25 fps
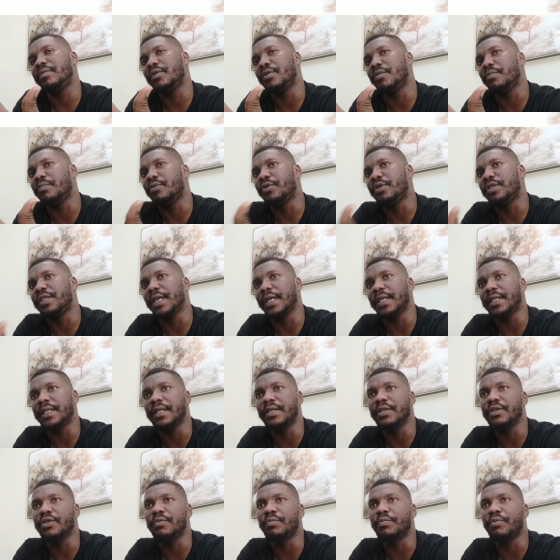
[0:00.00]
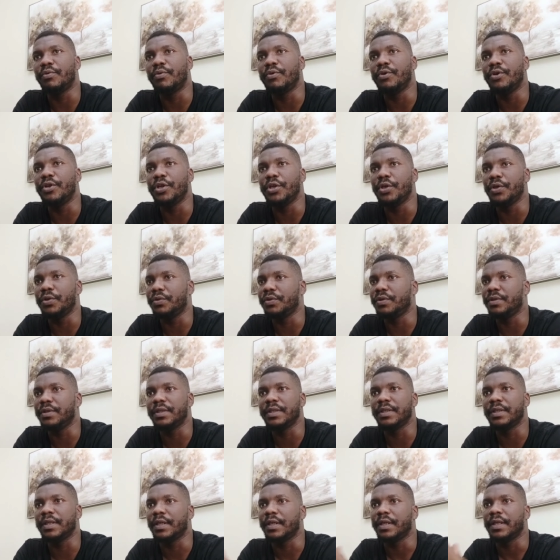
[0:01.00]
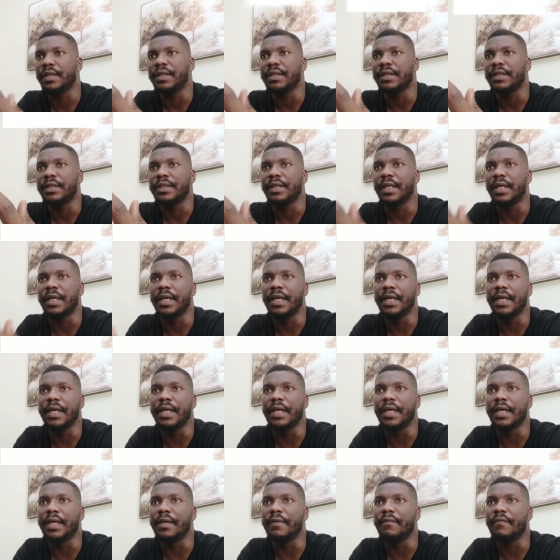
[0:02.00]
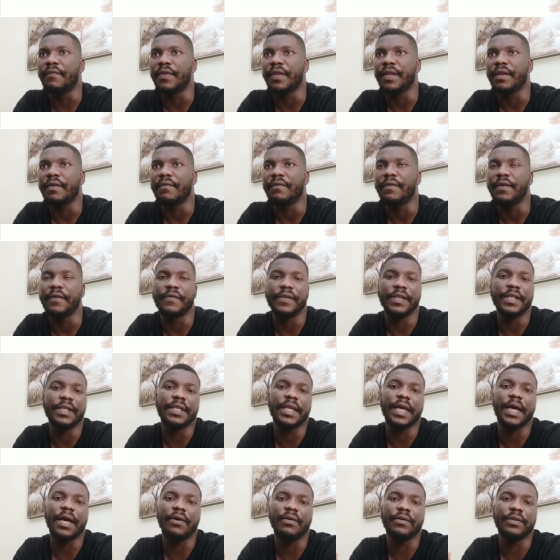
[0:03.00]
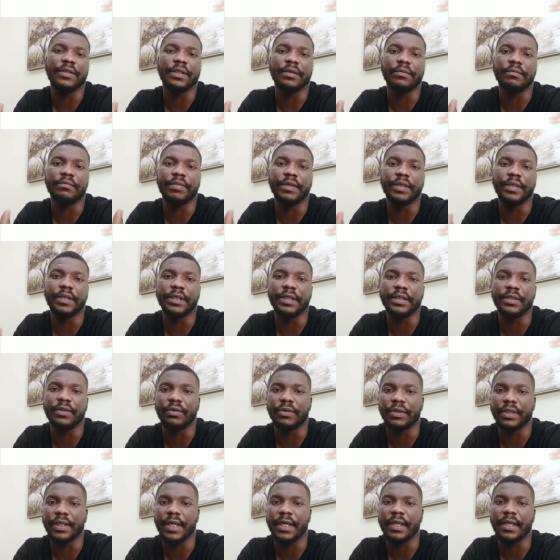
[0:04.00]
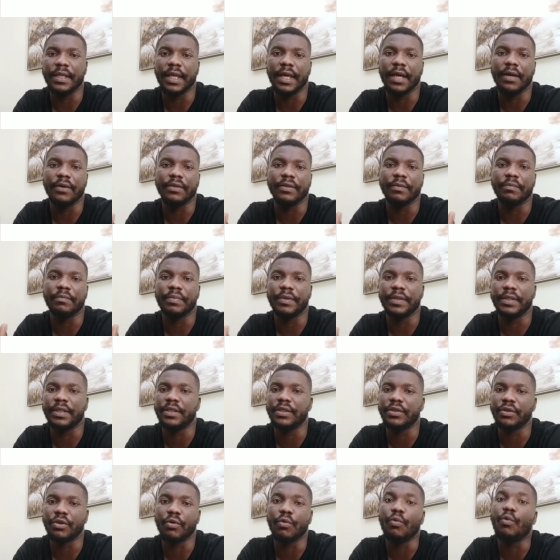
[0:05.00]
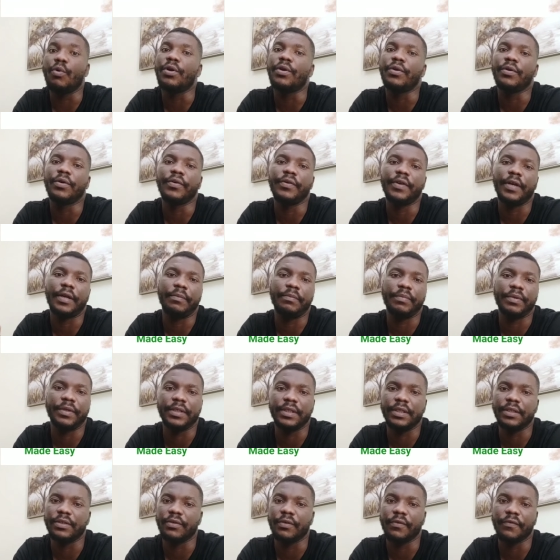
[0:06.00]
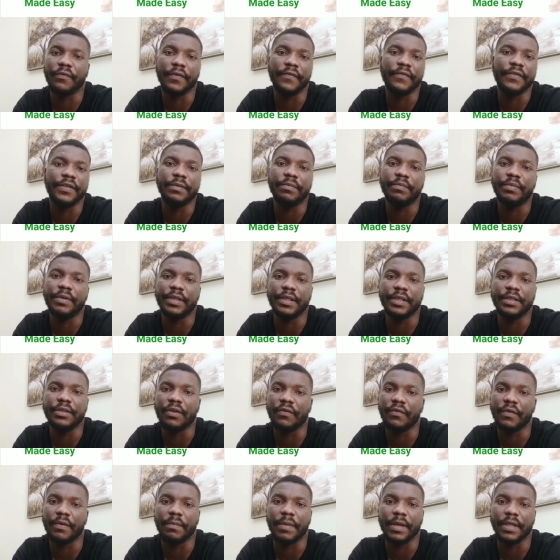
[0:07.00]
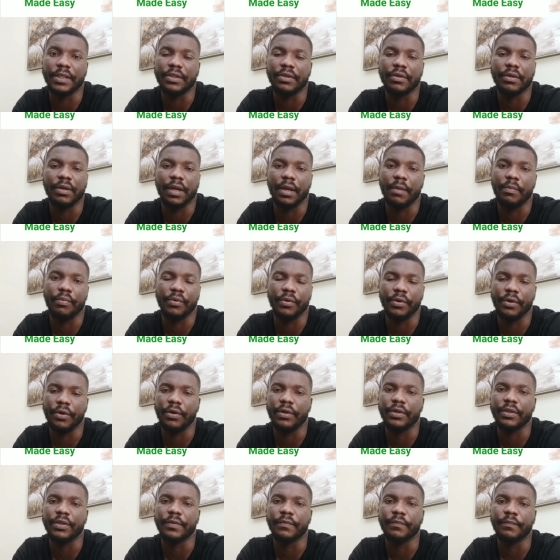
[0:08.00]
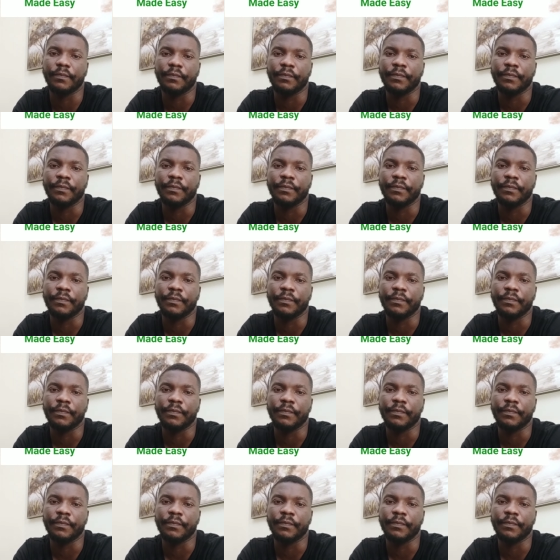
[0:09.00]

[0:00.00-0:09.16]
you're projecting to produce say 50,000 pieces or 10,000 pieces or 100 pieces or 50 pieces of a particular product.